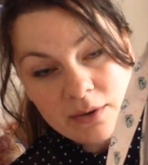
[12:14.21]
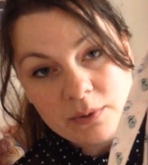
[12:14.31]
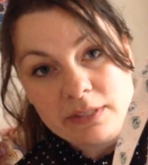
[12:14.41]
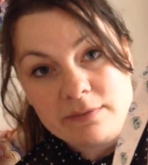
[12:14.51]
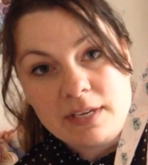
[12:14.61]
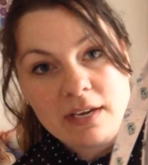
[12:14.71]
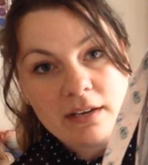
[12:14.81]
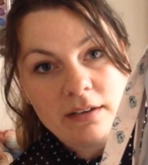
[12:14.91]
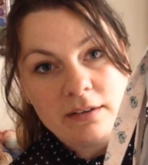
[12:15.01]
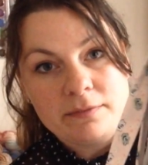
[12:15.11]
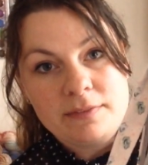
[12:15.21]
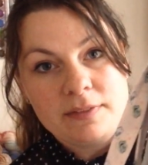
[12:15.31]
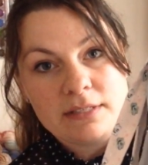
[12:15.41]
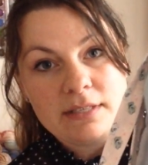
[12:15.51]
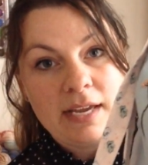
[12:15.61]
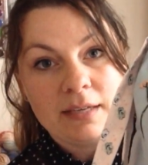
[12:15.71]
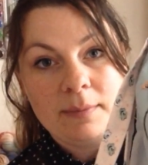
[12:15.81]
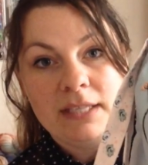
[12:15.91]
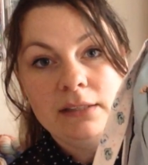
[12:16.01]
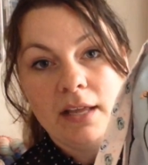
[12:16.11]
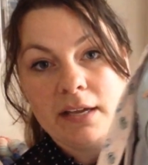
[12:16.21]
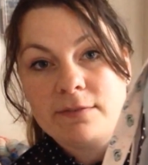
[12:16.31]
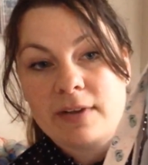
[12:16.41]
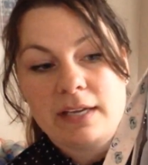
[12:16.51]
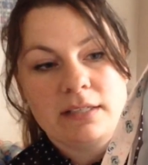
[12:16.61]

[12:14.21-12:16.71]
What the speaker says: Olivia of This Handmade Life on